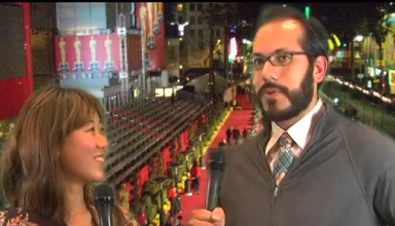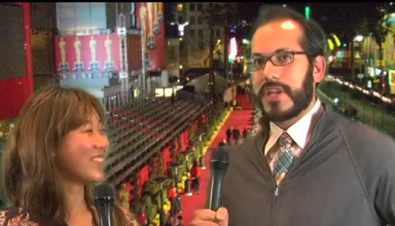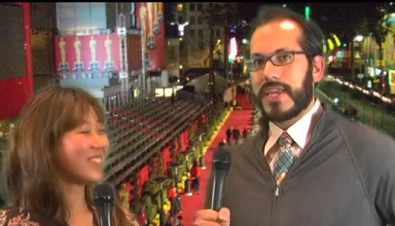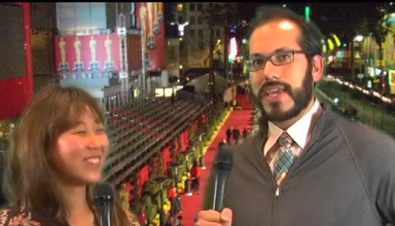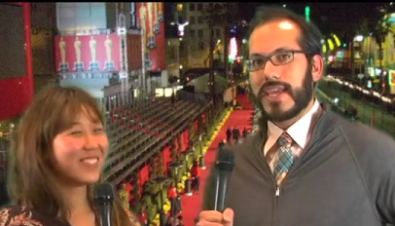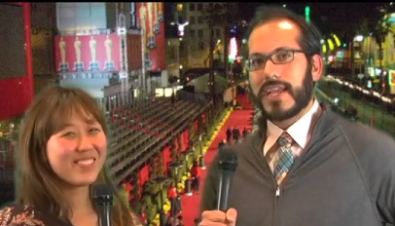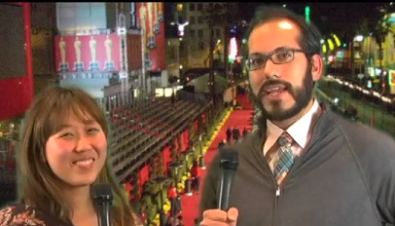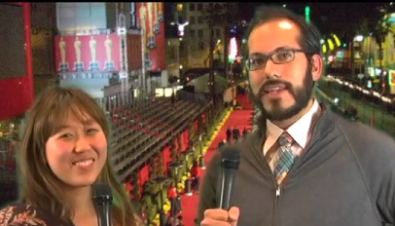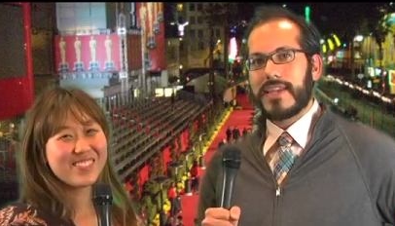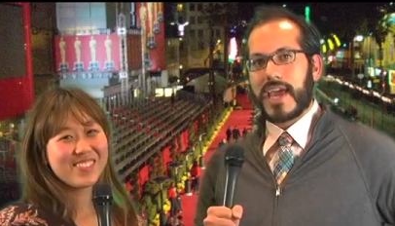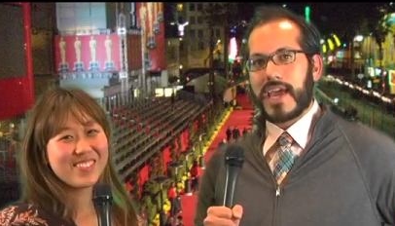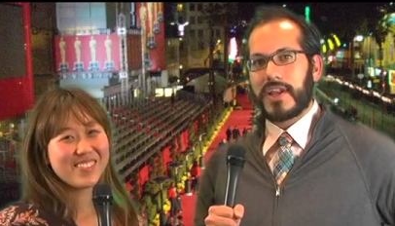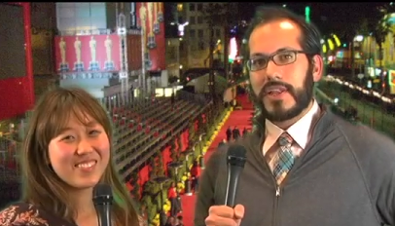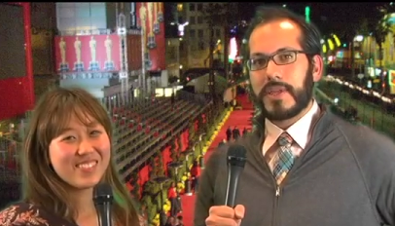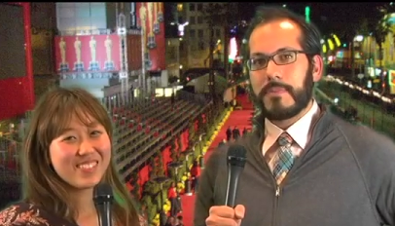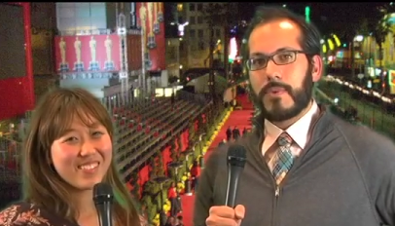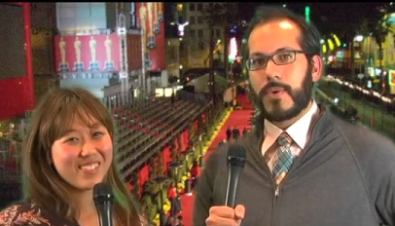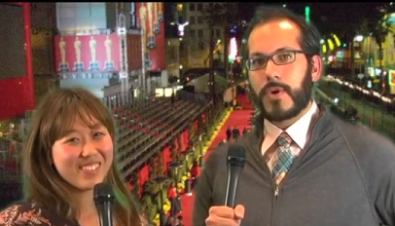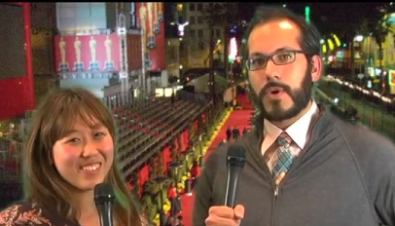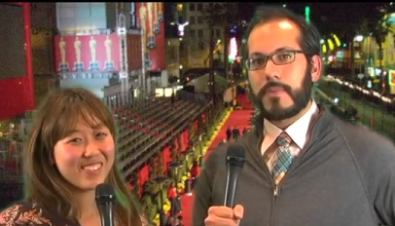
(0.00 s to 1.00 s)
Speaker 1: winning Natalie
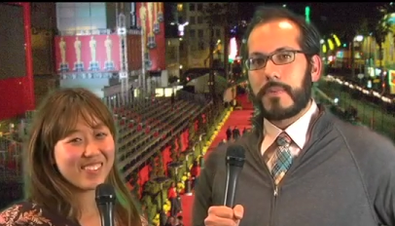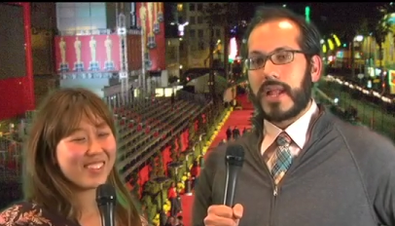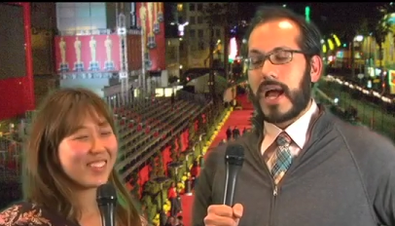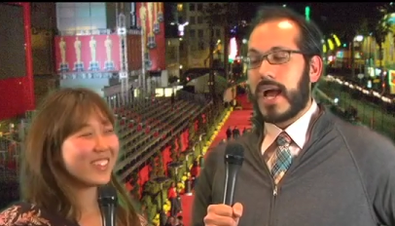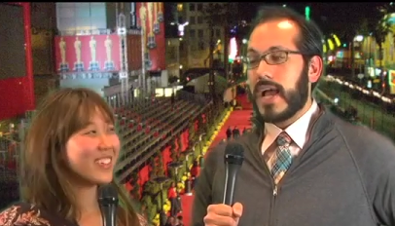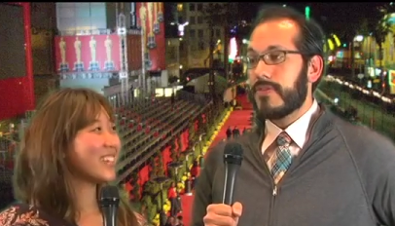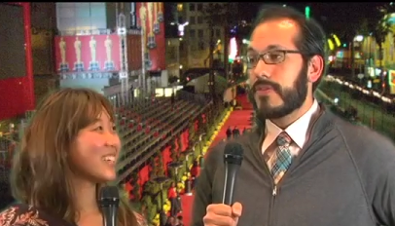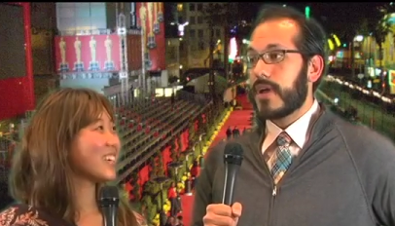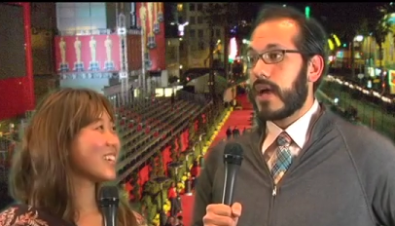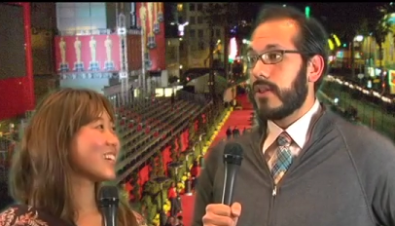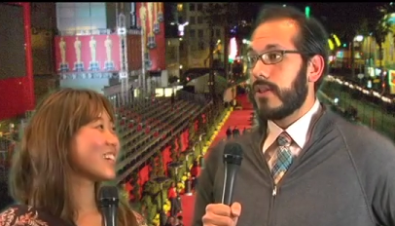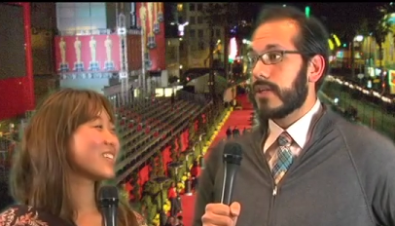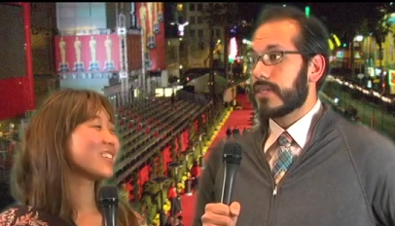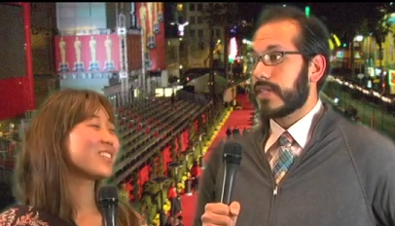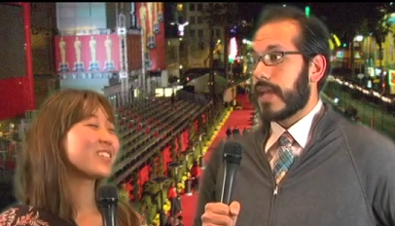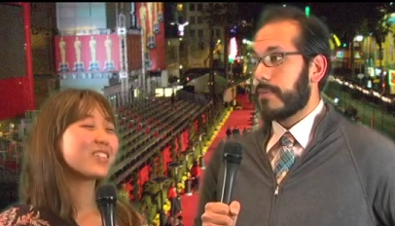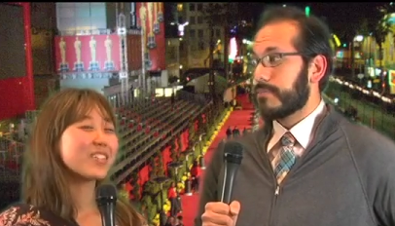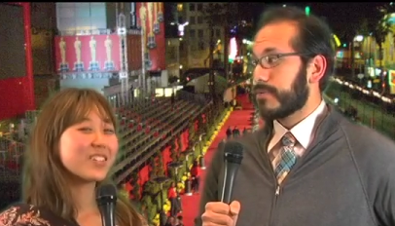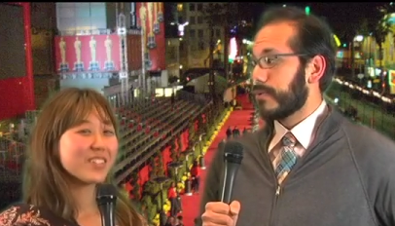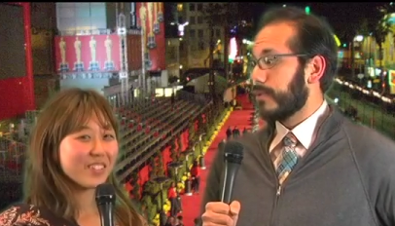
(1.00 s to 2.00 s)
Portman, I thought looked
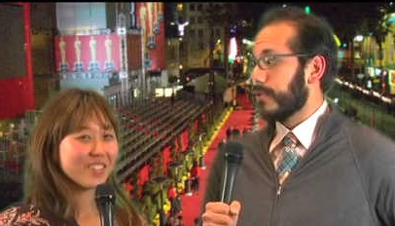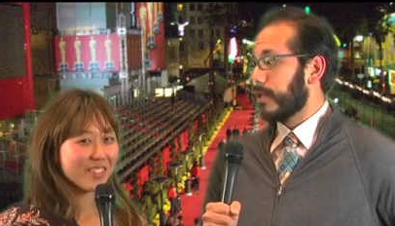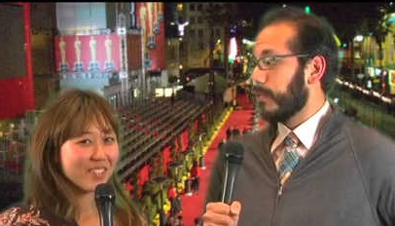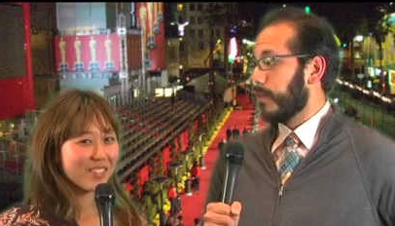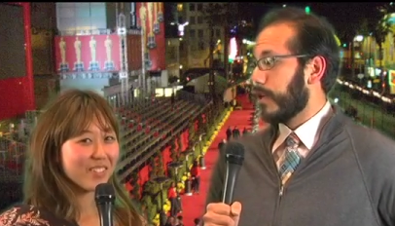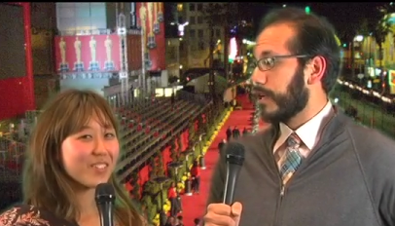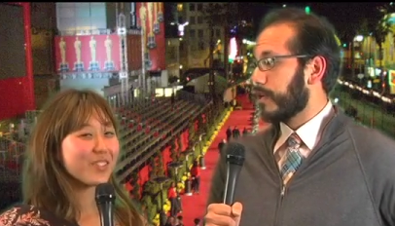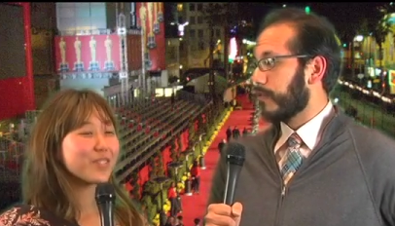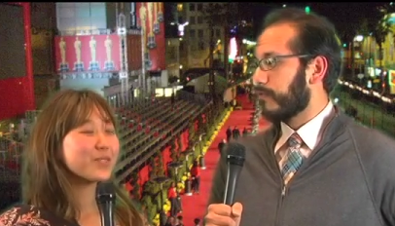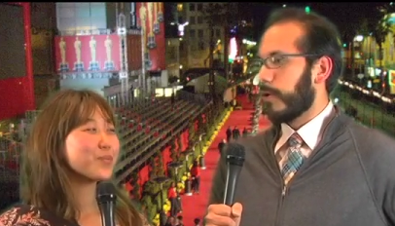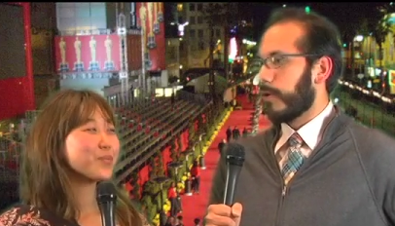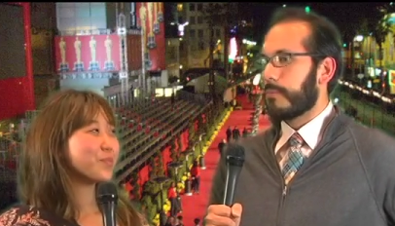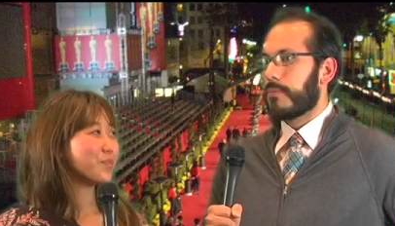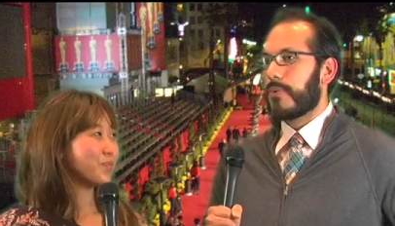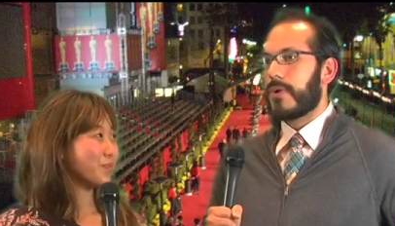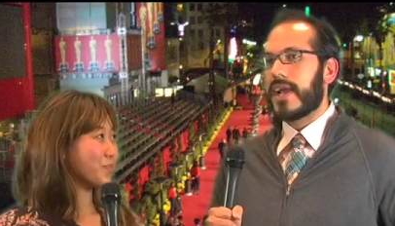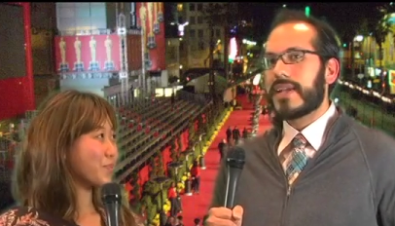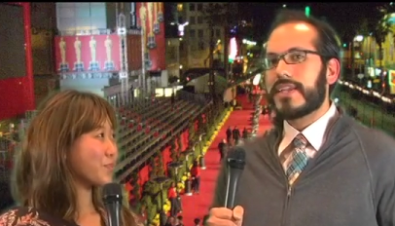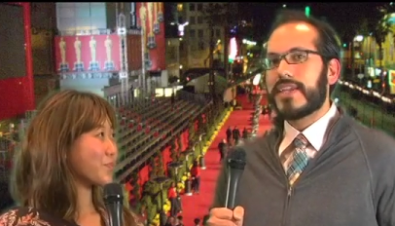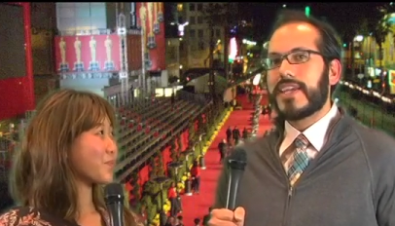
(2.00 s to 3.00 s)
absolutely wonderful,
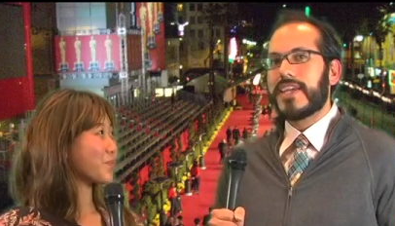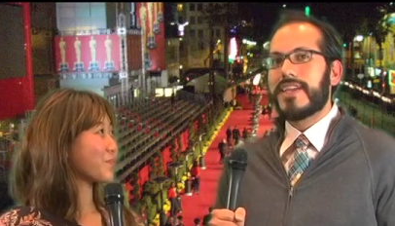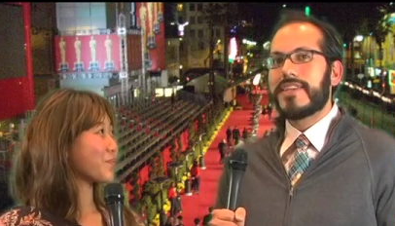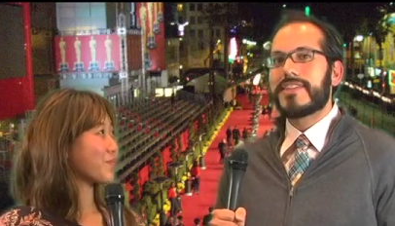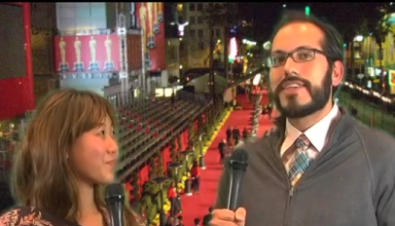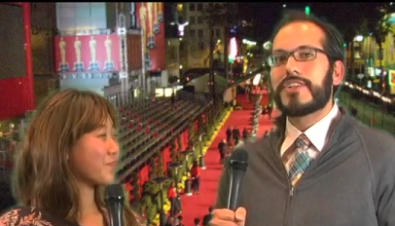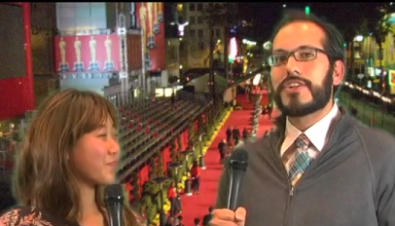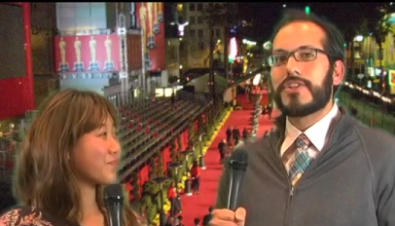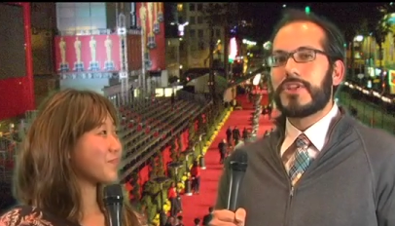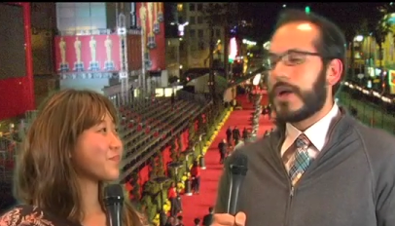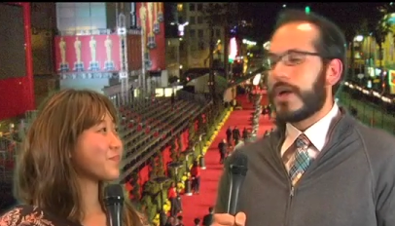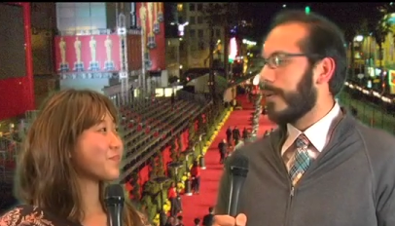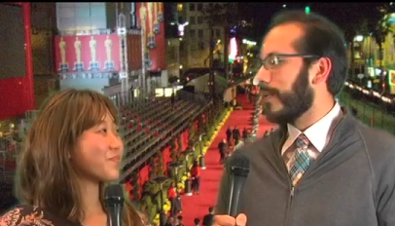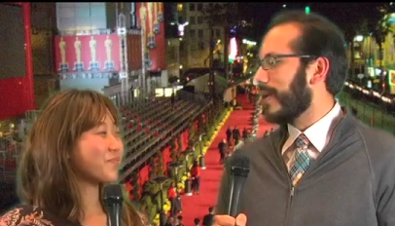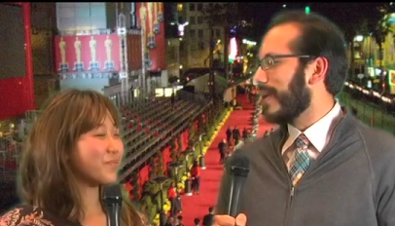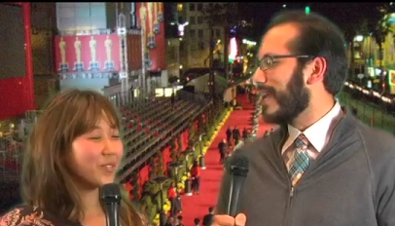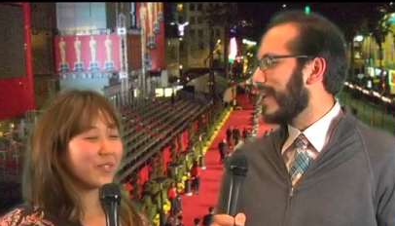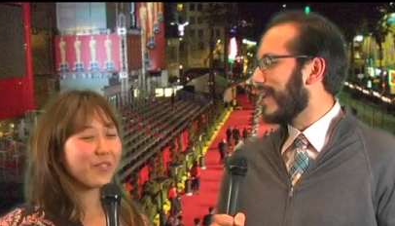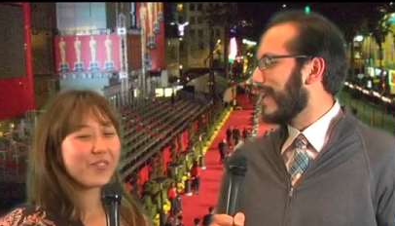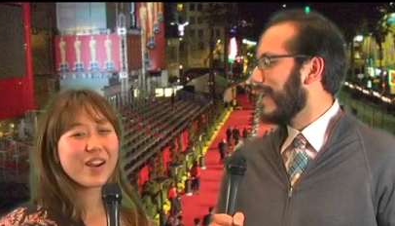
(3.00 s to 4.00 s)
pregnant and
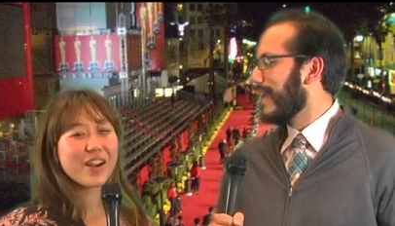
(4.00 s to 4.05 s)
glowy,